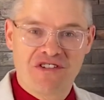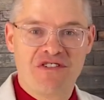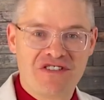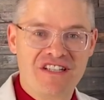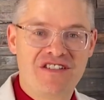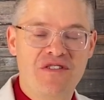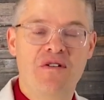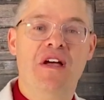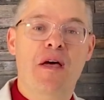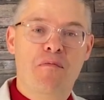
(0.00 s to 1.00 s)
It goes
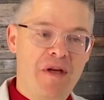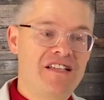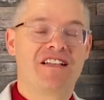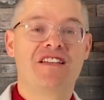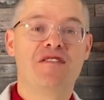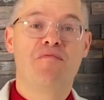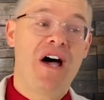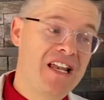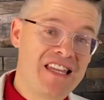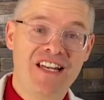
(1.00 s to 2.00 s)
into basically the body.